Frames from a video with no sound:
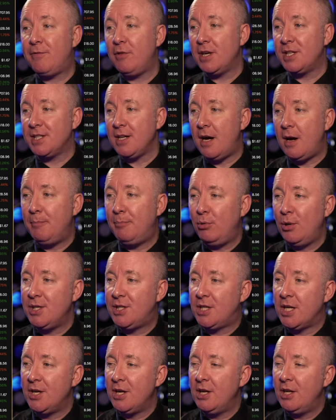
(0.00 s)
for example, is
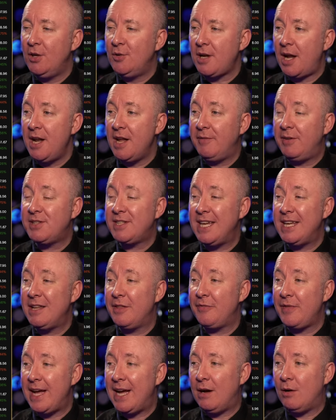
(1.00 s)
going to lose another
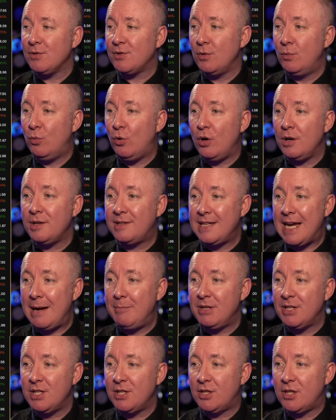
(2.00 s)
10,000, what
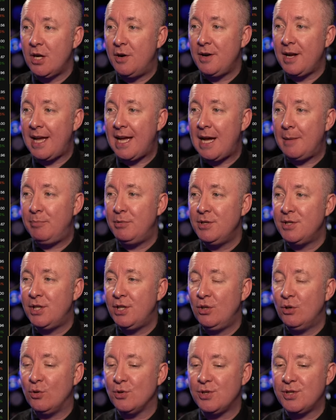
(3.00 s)
damage is going to happen to
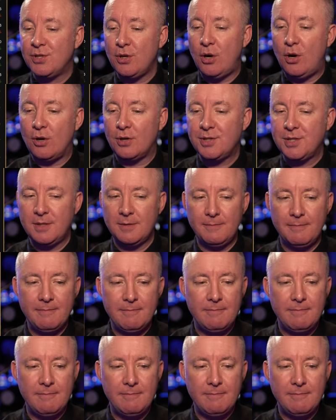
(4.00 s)
your stocks?